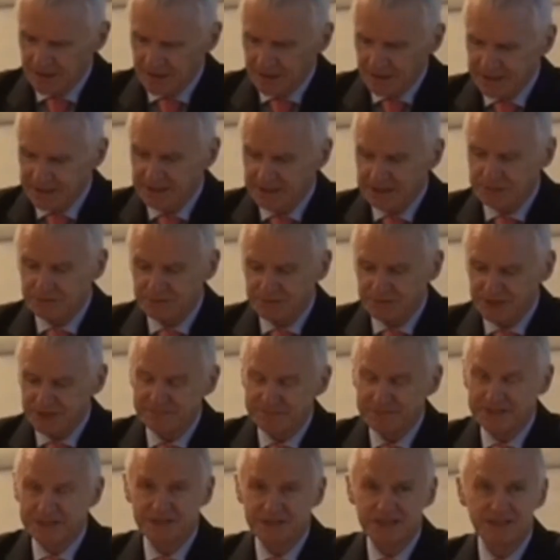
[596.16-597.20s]
Legal
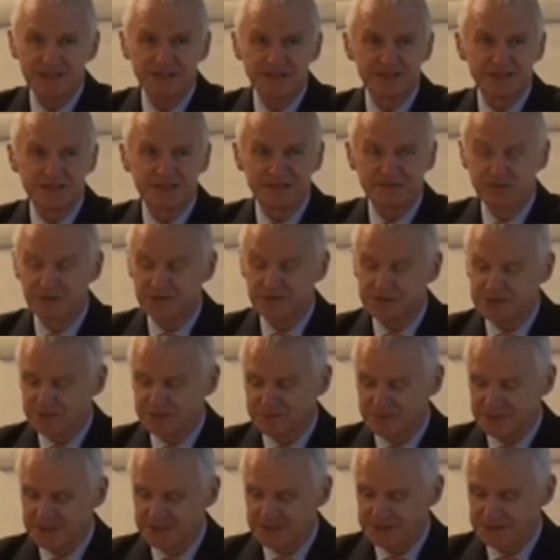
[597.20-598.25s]
recommendations have also
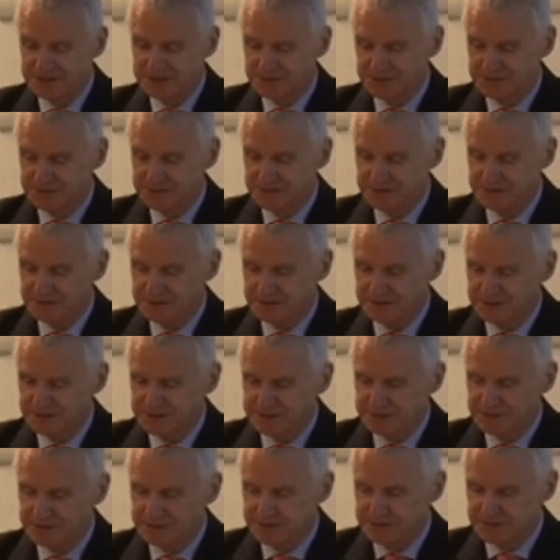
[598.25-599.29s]
been issued
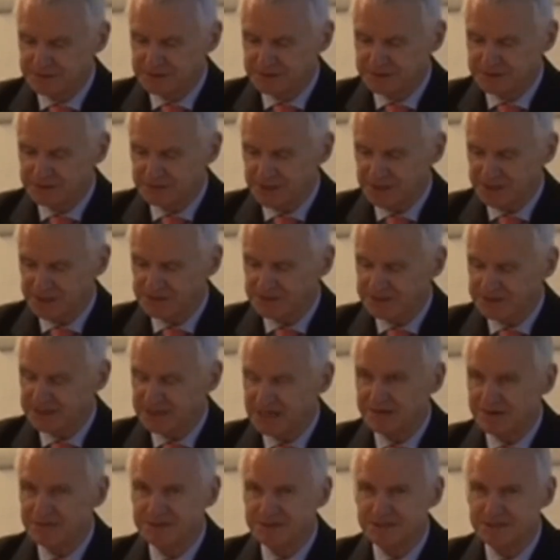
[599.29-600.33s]
to try to
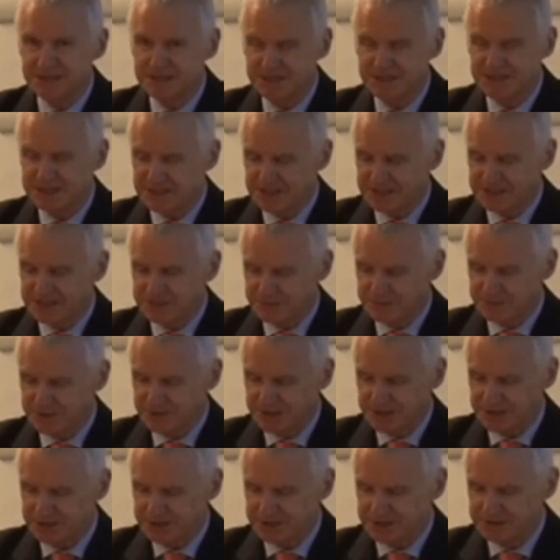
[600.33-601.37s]
guarantee data
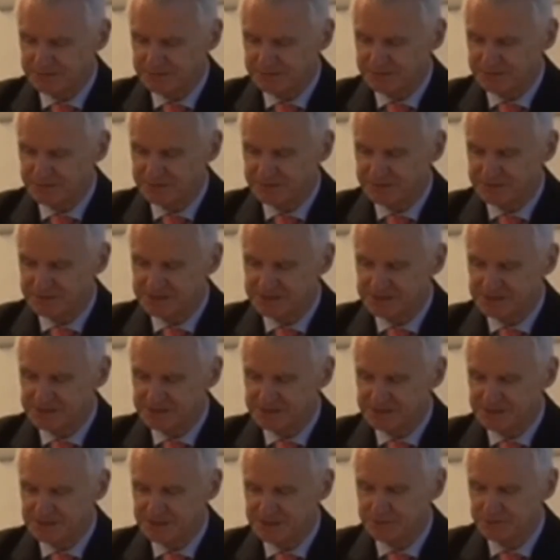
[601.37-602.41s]
protection, privacy and
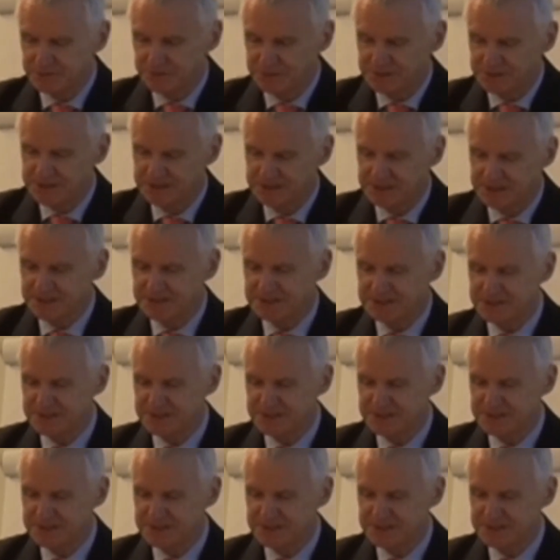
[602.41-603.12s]
security in